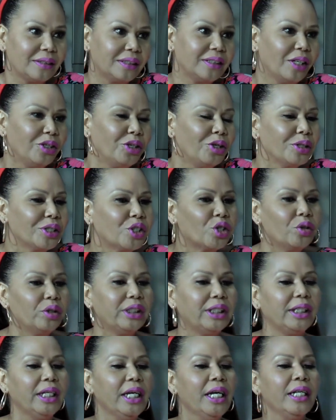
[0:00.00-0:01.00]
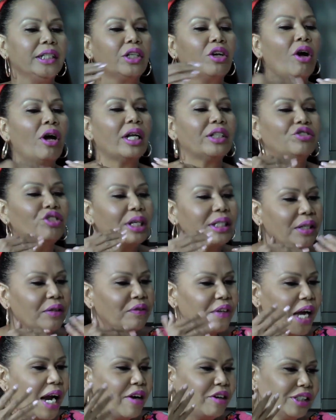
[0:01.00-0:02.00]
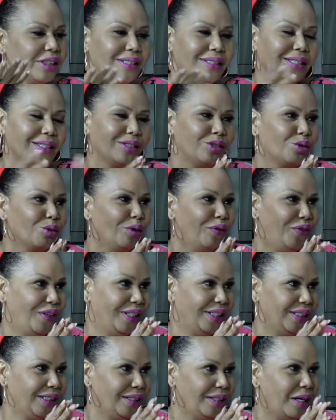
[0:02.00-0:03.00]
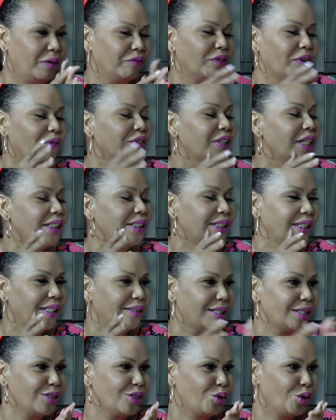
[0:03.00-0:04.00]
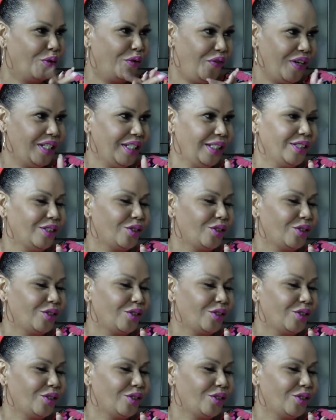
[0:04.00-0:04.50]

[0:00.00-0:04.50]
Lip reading: You know, so the contrast of characters is so funny, of cultures is so funny.